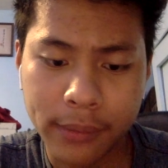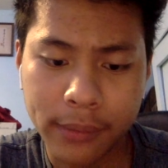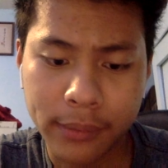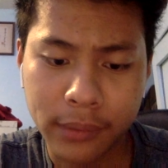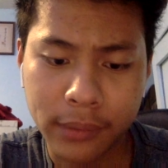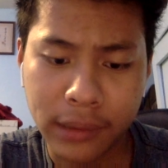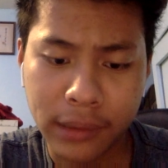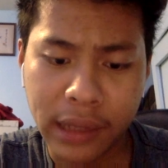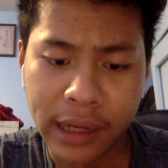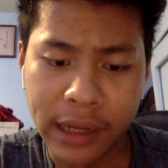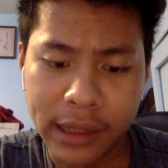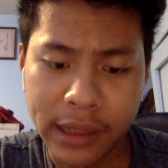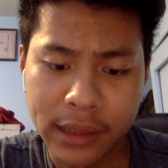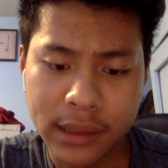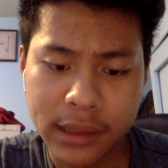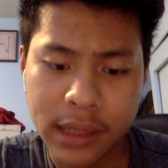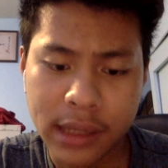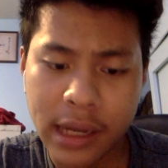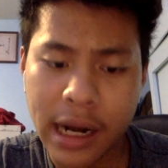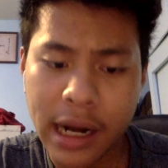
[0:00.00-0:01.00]

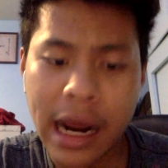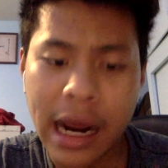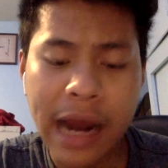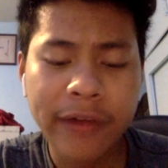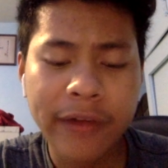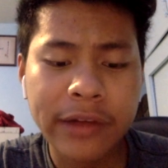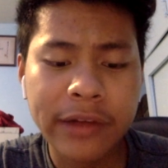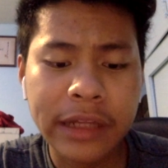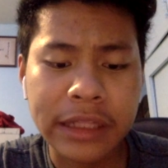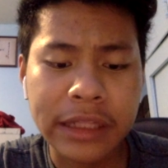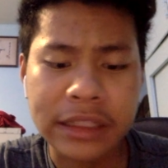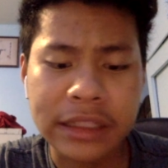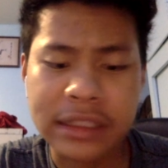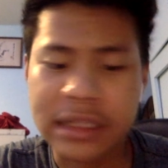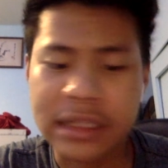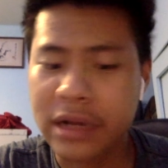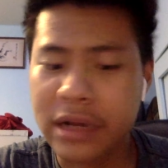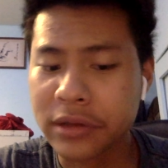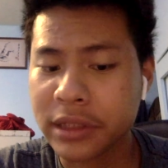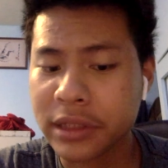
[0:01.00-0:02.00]
light. And I really like this
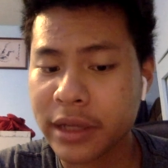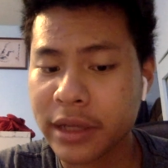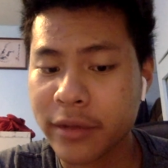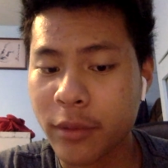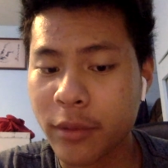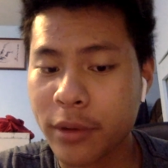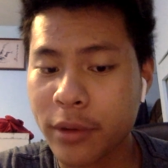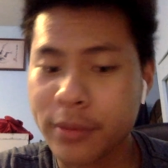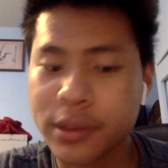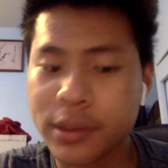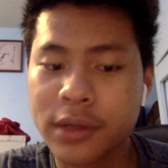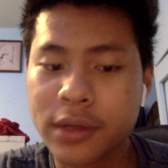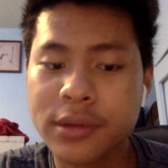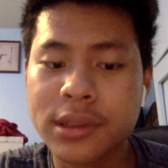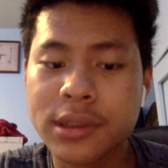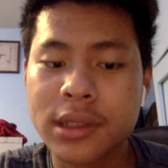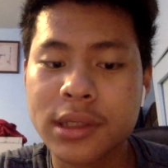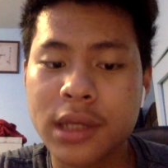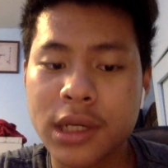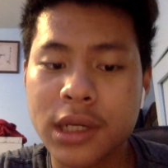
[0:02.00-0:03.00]
because I really like warm
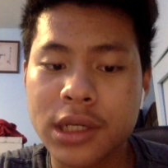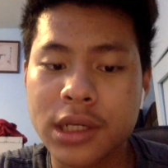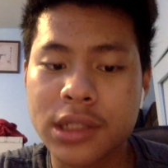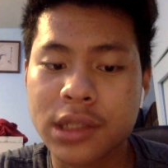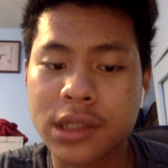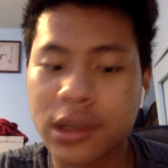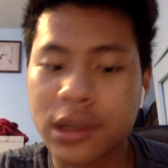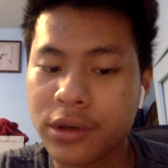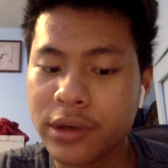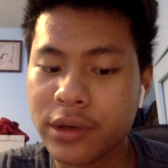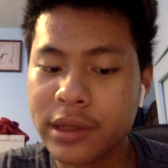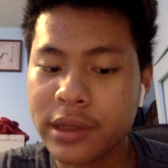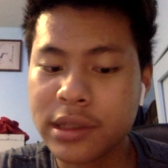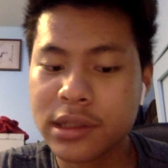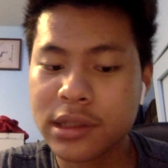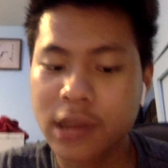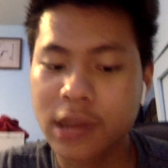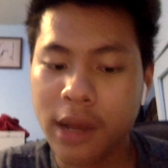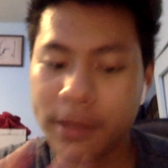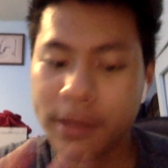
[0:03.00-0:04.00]
tones. So you can
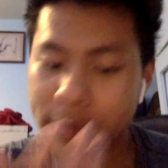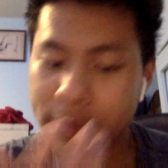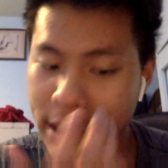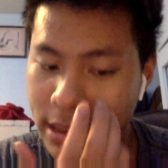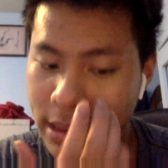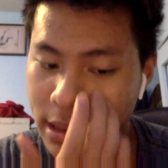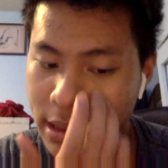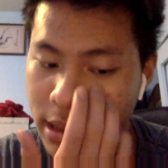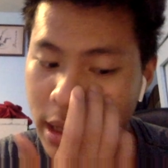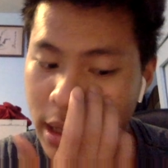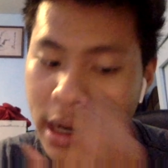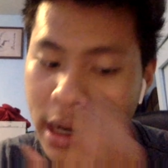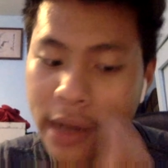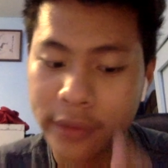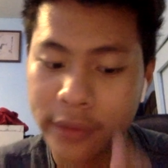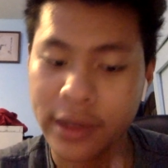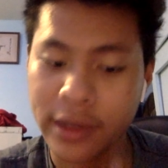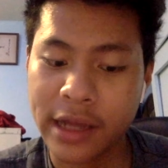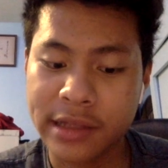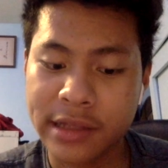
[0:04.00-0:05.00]
stop here,
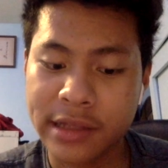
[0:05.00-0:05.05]
and that's